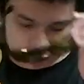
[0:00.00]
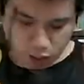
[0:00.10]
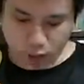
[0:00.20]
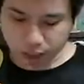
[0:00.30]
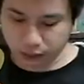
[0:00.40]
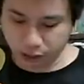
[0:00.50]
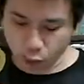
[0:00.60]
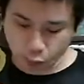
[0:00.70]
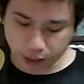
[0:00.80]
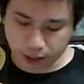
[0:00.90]
he don't even
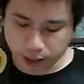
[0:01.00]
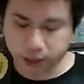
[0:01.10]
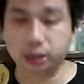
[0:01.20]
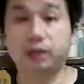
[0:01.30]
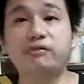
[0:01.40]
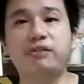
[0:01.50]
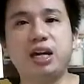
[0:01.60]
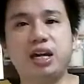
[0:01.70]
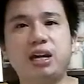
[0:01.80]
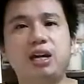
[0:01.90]
do the this
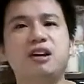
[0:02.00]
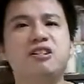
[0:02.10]
free